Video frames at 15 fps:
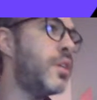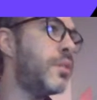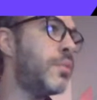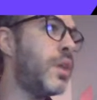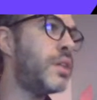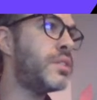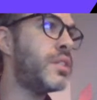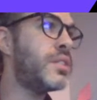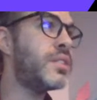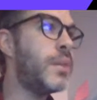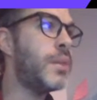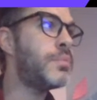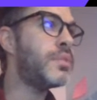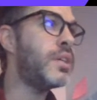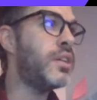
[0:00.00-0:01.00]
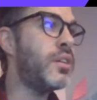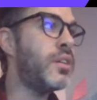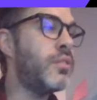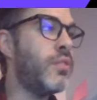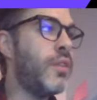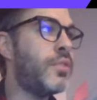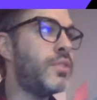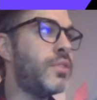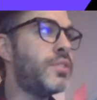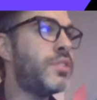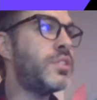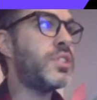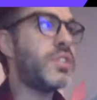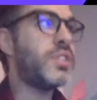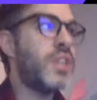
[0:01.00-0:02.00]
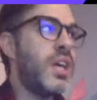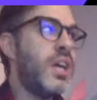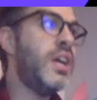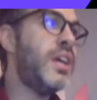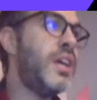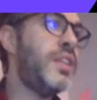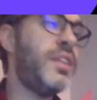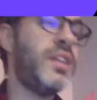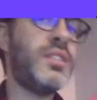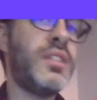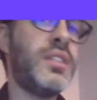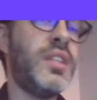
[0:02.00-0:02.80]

your process steps, like your reference, just things